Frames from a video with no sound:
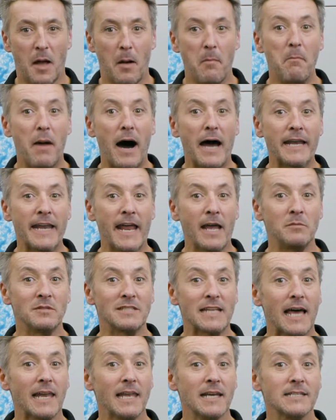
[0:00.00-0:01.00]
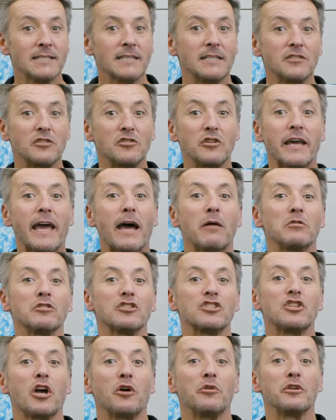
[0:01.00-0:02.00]
My name is Alex and today I will
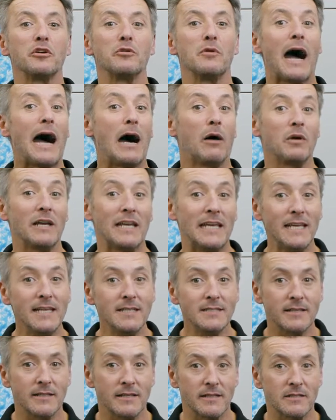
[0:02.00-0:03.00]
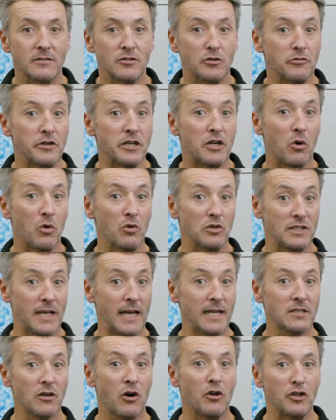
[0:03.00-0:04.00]
show you how easy it is to record
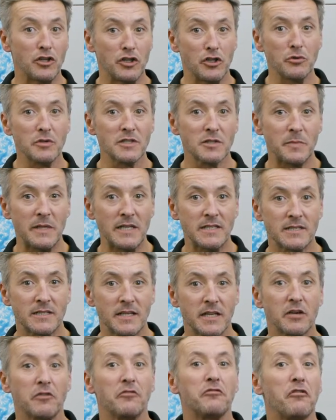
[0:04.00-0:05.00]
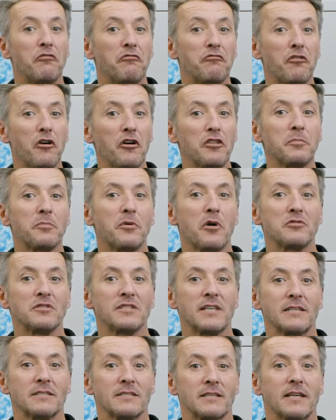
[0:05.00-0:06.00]
data on a USB stick for further
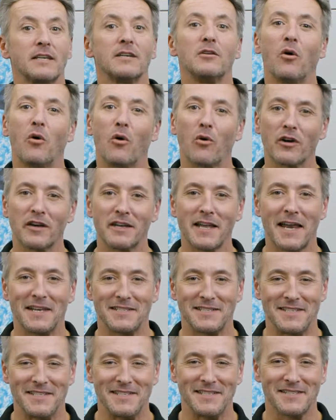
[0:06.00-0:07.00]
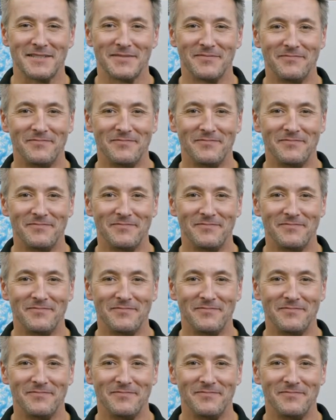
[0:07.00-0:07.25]
processing or analysis.